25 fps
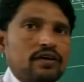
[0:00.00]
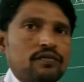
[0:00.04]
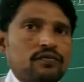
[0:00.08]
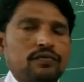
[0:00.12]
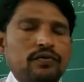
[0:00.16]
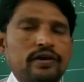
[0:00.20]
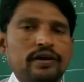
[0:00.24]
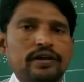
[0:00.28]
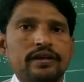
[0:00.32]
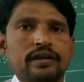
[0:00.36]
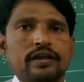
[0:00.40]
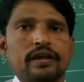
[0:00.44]

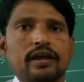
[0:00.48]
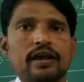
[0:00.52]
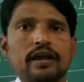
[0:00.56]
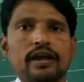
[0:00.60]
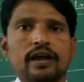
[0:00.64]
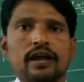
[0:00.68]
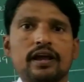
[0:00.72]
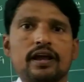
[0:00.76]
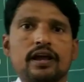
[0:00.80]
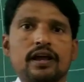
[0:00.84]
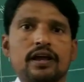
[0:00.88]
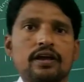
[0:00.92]

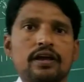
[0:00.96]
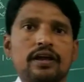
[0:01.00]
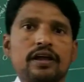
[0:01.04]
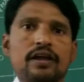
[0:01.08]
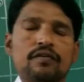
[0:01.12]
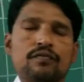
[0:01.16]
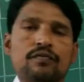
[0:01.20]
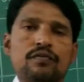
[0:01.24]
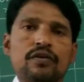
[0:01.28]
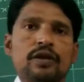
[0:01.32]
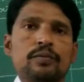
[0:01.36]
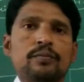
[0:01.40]

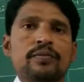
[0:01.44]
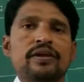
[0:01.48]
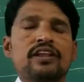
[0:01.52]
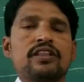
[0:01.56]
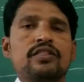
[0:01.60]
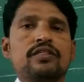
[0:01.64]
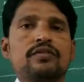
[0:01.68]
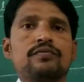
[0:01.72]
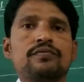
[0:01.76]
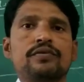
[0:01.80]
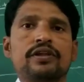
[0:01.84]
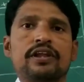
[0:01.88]
Fi
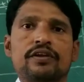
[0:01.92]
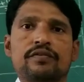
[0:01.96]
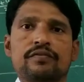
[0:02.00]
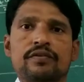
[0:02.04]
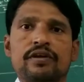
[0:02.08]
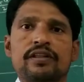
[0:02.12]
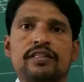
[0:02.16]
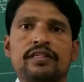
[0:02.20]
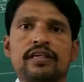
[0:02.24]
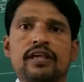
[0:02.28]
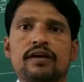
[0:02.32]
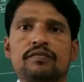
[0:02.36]
means
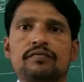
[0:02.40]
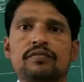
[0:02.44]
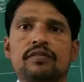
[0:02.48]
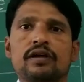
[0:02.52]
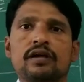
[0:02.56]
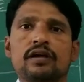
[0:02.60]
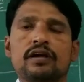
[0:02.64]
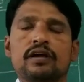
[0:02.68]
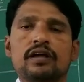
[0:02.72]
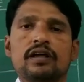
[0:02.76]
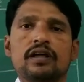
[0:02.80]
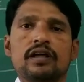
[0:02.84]
frequency
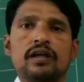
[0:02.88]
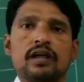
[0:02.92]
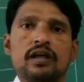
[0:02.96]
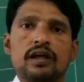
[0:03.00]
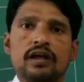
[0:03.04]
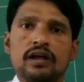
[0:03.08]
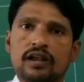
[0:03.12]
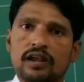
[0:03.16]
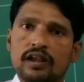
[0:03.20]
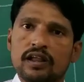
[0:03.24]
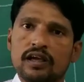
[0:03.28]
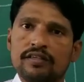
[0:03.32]
of the
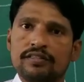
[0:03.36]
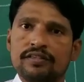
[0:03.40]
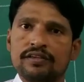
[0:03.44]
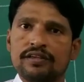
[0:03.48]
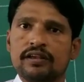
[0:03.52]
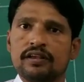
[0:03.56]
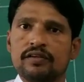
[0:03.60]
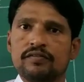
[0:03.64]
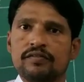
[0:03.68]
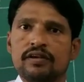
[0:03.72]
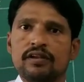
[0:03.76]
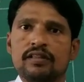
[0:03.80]

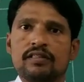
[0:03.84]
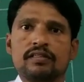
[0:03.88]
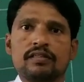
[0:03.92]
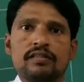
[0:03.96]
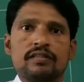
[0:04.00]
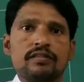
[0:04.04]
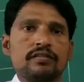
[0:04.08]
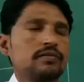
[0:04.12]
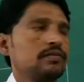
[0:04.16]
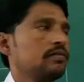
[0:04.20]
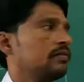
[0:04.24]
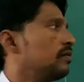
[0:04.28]
class
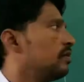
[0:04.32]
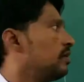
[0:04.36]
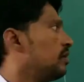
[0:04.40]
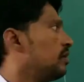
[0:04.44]
intervals.